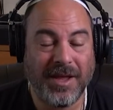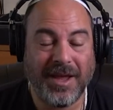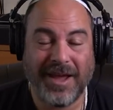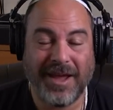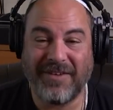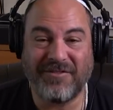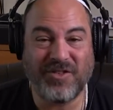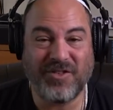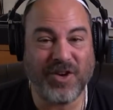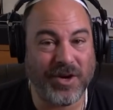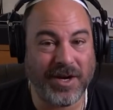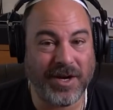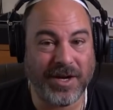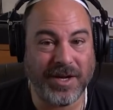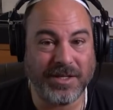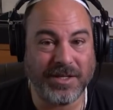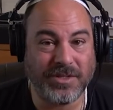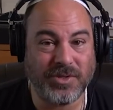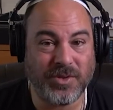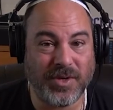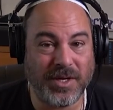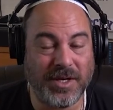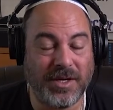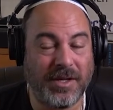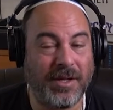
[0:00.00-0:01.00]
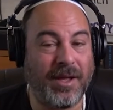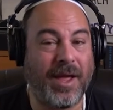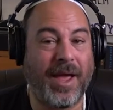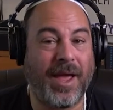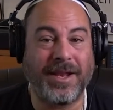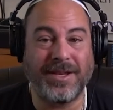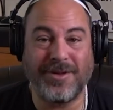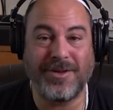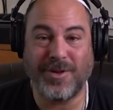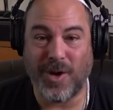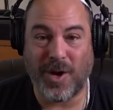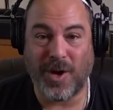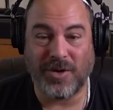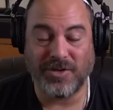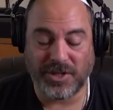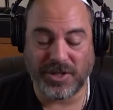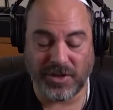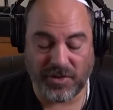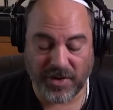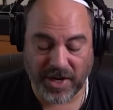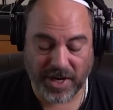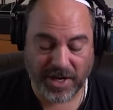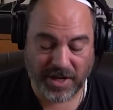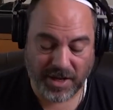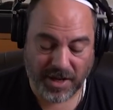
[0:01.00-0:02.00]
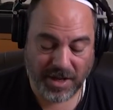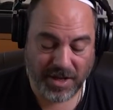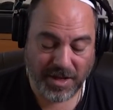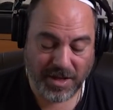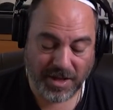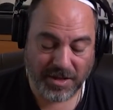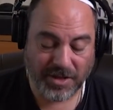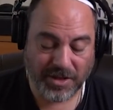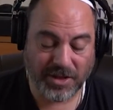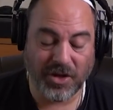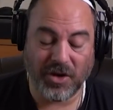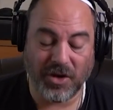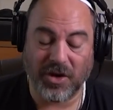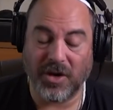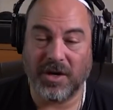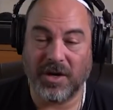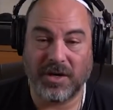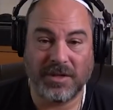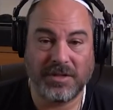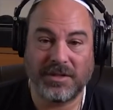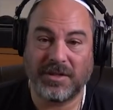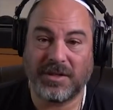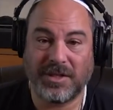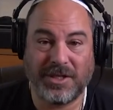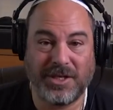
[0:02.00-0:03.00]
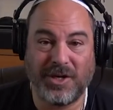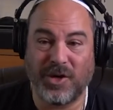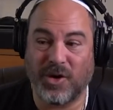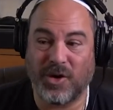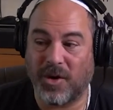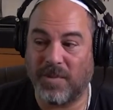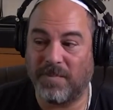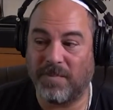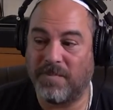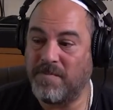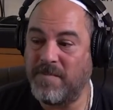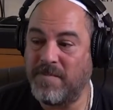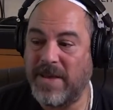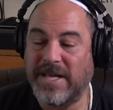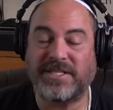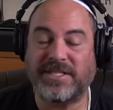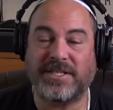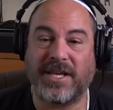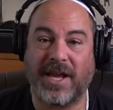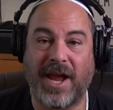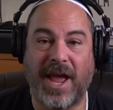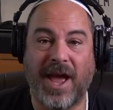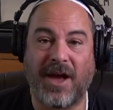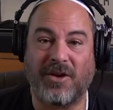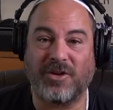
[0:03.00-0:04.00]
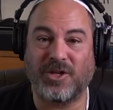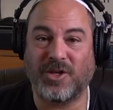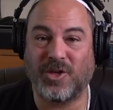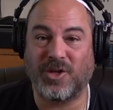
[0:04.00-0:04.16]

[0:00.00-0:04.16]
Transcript: if you're in Israel and you don't do it, you're missing out.